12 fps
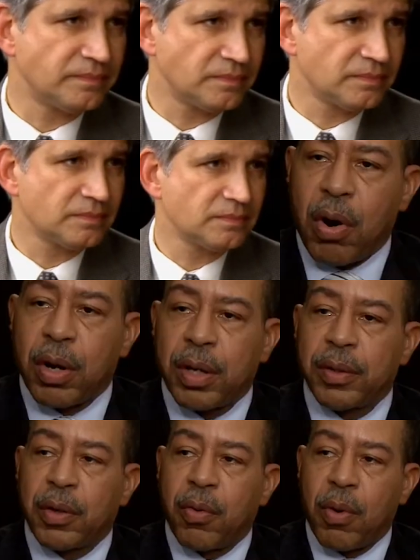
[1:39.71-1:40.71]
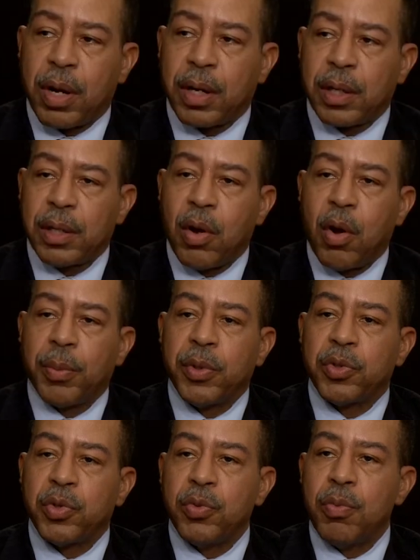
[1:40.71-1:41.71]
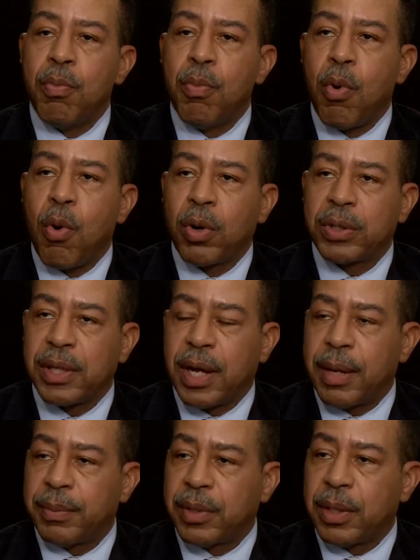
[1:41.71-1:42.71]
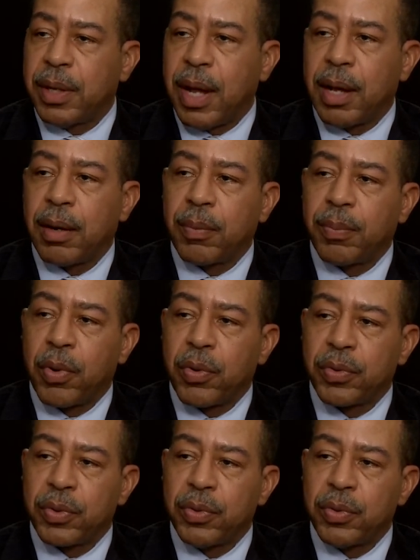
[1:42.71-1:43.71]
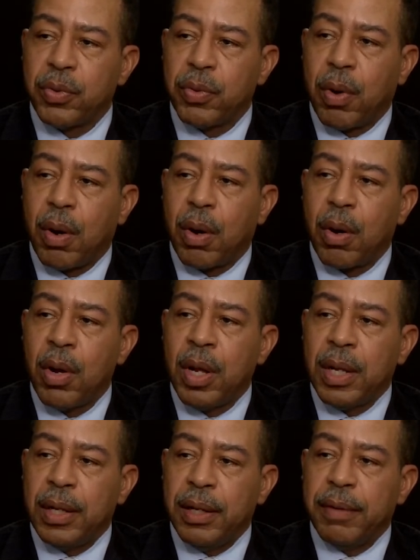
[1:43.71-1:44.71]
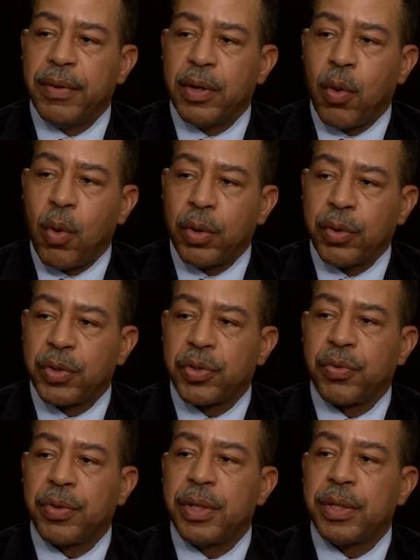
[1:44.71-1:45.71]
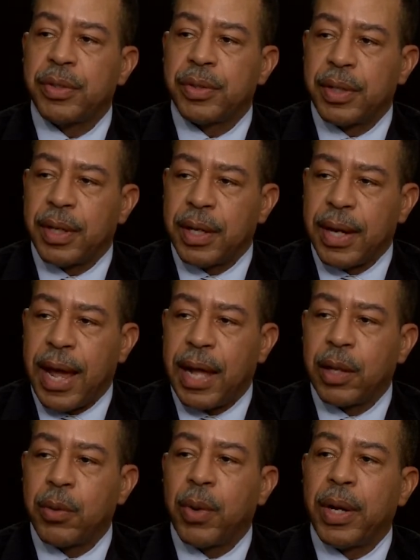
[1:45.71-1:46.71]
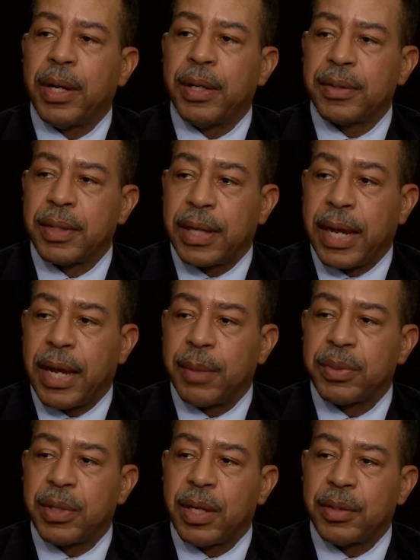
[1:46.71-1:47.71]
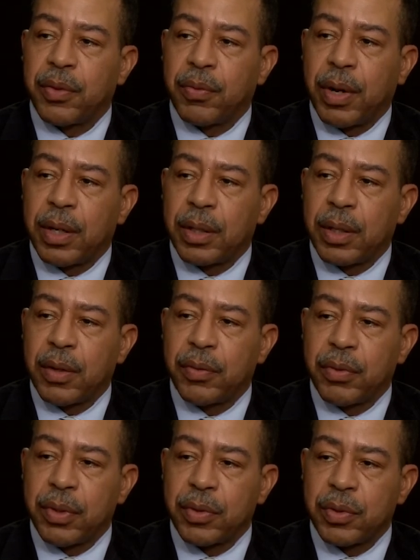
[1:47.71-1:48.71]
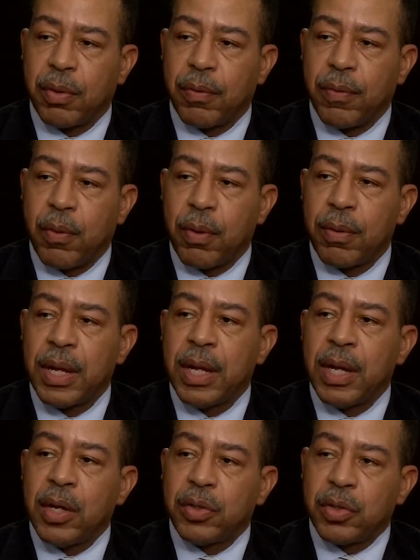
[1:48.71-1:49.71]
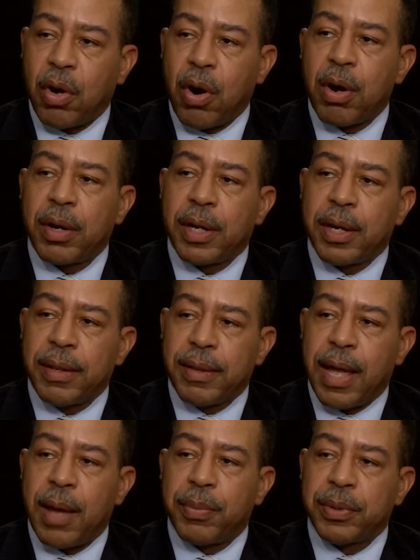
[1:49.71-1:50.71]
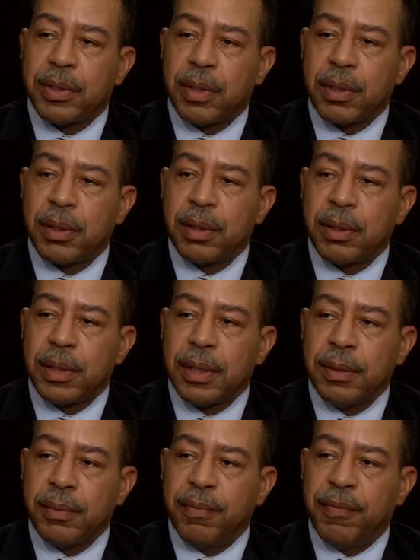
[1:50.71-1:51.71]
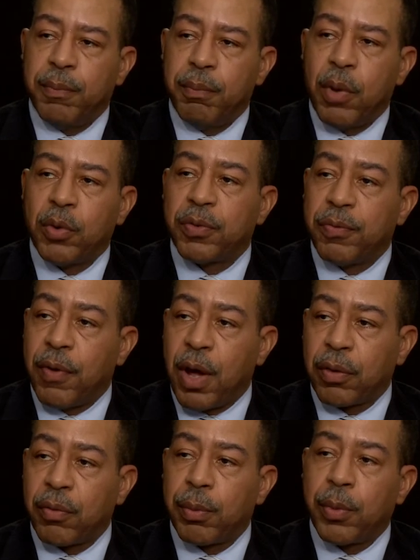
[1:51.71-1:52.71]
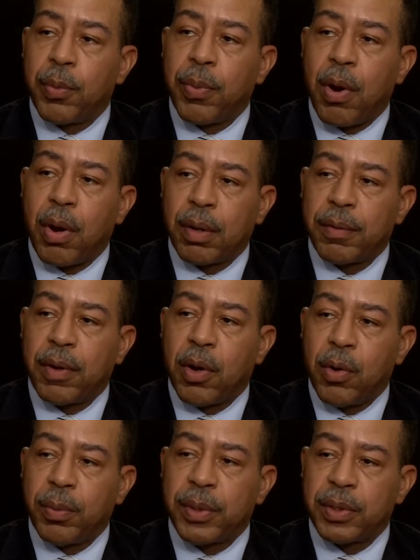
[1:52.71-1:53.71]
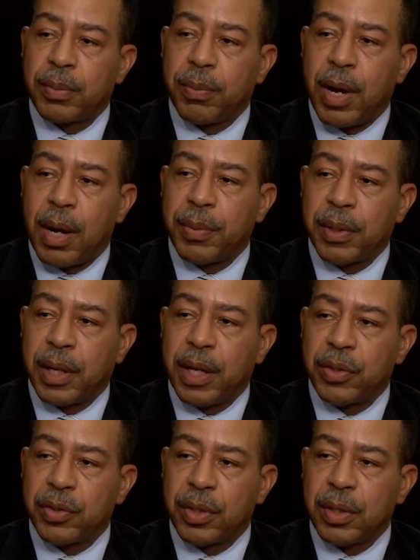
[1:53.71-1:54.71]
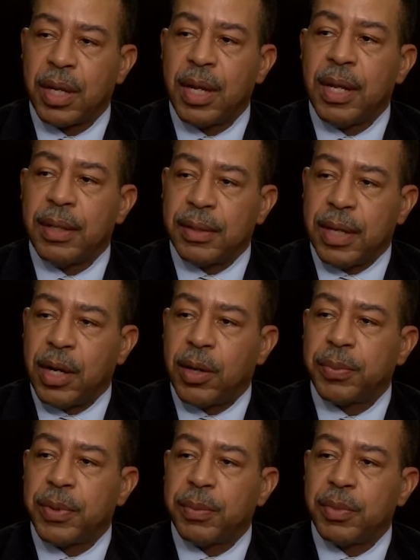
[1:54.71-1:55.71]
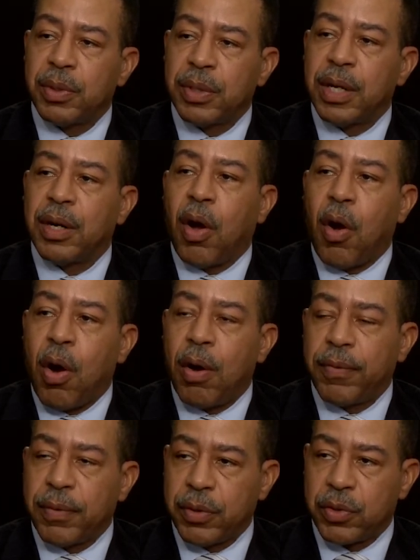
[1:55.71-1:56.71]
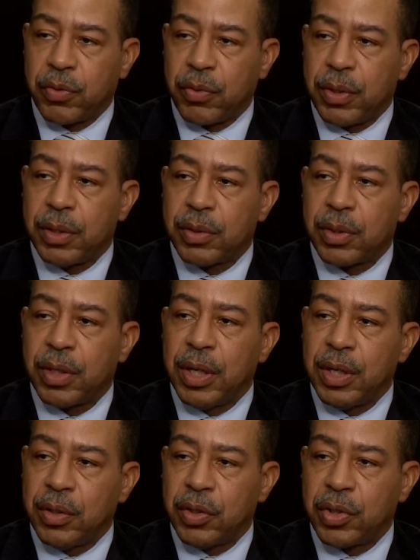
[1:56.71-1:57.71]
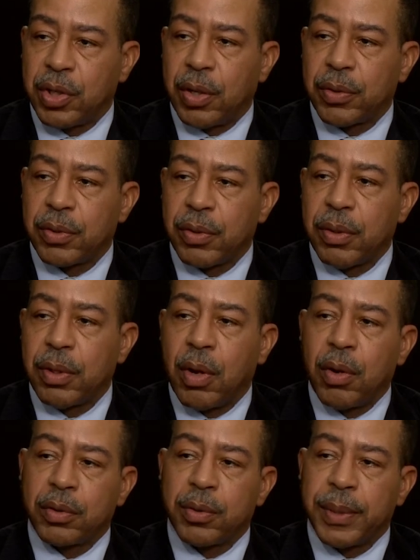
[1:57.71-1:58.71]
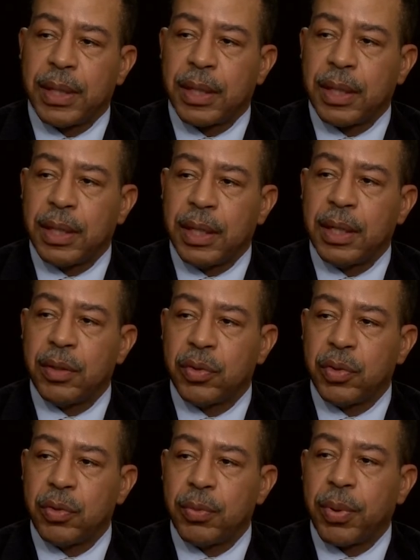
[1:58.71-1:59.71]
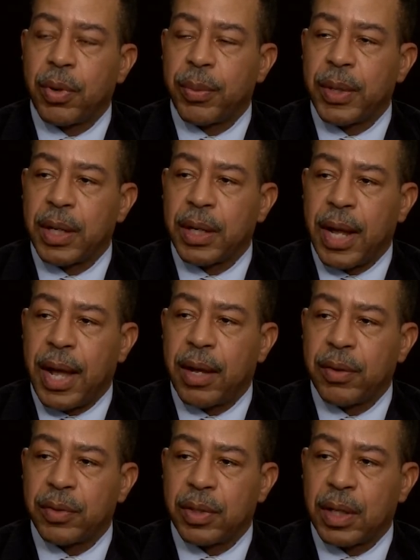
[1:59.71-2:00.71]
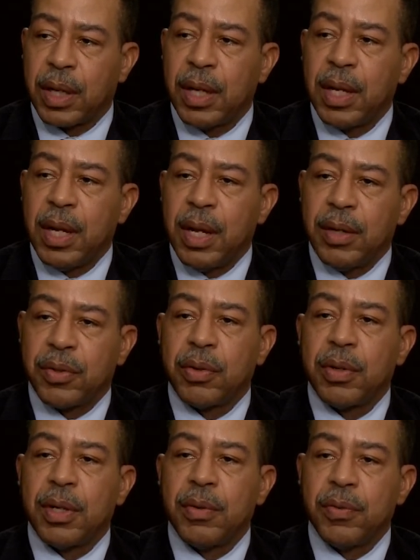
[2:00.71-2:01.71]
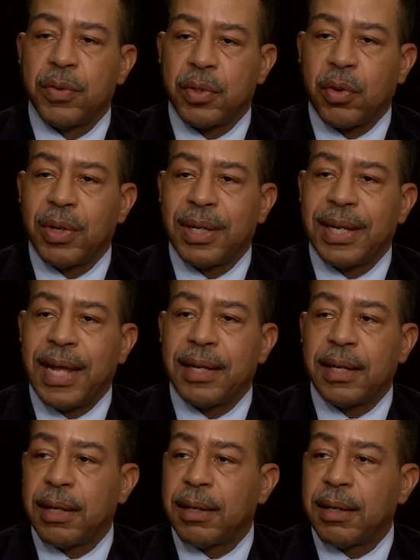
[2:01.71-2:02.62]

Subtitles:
to target the chronically homeless, who more times than not are persons who are living on the streets and in alleyways and campsites around the country and so forth. Targeting that particularly most vulnerable part of the homeless population to help them to get off of the streets into shelter and ultimately into permanent housing. And so so lately